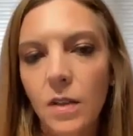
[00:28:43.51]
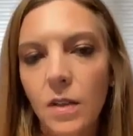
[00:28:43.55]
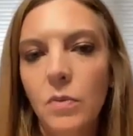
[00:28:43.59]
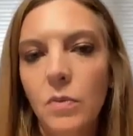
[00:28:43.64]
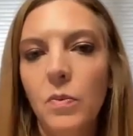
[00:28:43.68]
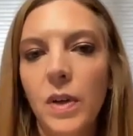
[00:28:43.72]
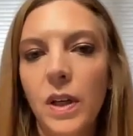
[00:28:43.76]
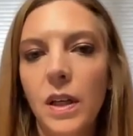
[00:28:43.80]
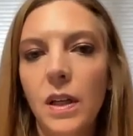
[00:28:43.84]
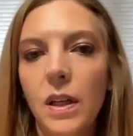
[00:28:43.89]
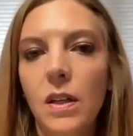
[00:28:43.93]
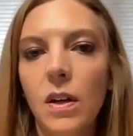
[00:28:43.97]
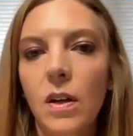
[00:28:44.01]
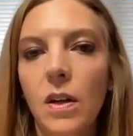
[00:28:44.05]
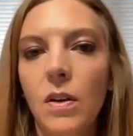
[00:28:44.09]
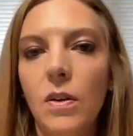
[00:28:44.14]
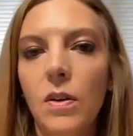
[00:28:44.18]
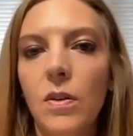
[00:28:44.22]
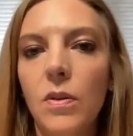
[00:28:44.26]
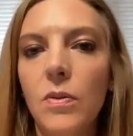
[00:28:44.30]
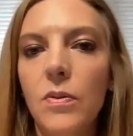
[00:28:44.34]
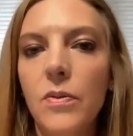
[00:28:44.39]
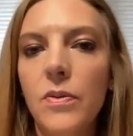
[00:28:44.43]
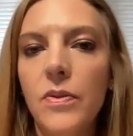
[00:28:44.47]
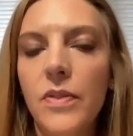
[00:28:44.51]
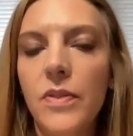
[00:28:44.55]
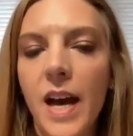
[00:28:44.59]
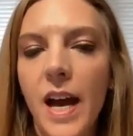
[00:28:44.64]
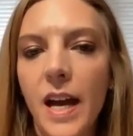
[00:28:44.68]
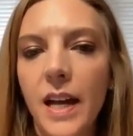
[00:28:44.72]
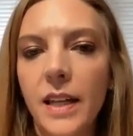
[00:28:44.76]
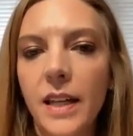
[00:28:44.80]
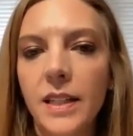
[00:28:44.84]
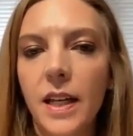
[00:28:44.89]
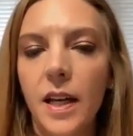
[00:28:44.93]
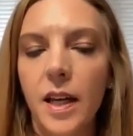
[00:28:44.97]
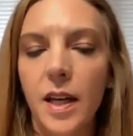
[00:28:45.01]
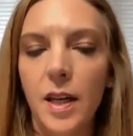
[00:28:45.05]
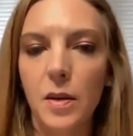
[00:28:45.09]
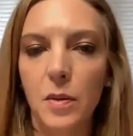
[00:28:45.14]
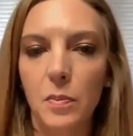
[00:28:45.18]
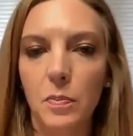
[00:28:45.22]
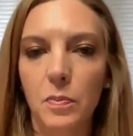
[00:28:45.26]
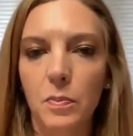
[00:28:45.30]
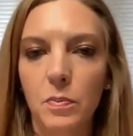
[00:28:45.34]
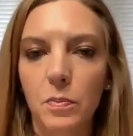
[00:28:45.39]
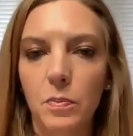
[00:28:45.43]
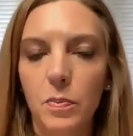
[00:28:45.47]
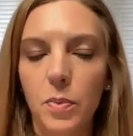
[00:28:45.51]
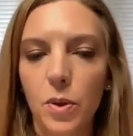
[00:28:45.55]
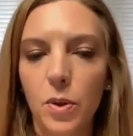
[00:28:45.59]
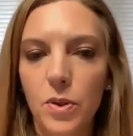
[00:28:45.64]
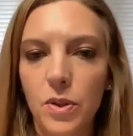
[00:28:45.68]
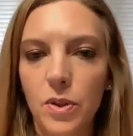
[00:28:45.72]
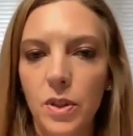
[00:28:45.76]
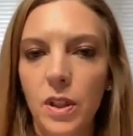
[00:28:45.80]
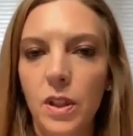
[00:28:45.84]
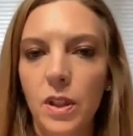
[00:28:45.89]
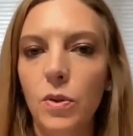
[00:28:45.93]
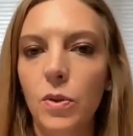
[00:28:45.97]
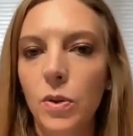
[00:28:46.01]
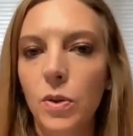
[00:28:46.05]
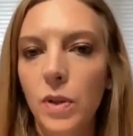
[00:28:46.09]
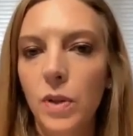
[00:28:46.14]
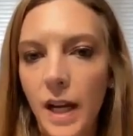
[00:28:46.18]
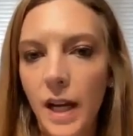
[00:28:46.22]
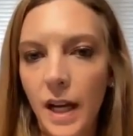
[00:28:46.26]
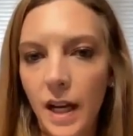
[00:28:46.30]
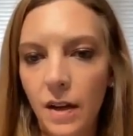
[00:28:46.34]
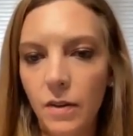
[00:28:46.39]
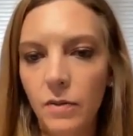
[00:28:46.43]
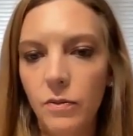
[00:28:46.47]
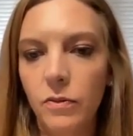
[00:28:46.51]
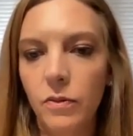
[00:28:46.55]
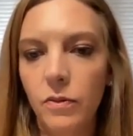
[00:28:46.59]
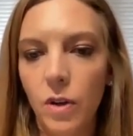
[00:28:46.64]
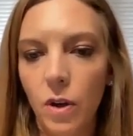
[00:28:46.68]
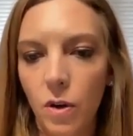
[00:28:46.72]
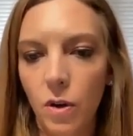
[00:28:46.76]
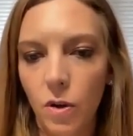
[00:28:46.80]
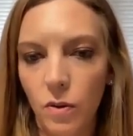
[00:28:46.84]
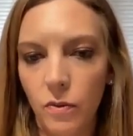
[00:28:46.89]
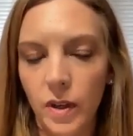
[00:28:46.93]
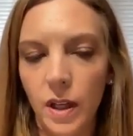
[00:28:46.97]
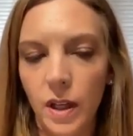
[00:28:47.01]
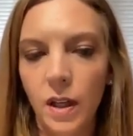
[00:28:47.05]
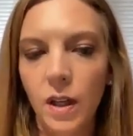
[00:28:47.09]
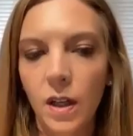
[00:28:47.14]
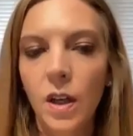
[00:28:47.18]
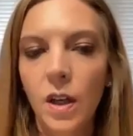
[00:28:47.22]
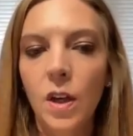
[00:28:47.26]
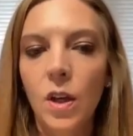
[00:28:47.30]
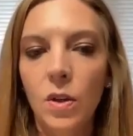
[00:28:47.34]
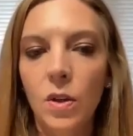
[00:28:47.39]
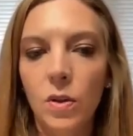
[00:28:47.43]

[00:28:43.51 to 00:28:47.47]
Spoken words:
We know that a person could have COVID